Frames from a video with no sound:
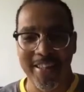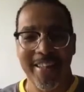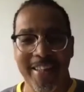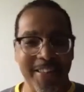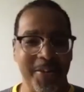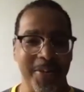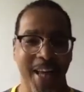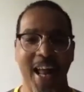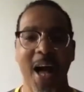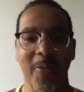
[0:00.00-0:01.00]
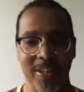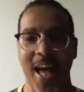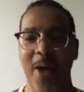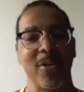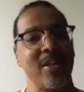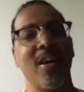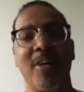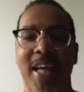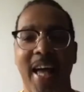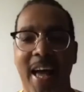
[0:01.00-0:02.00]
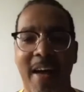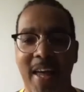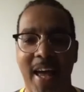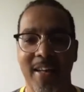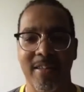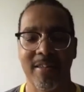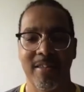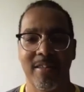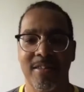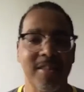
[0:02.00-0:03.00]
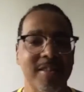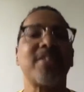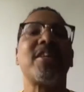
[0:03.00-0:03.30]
and do that. I would love to have that. Just let your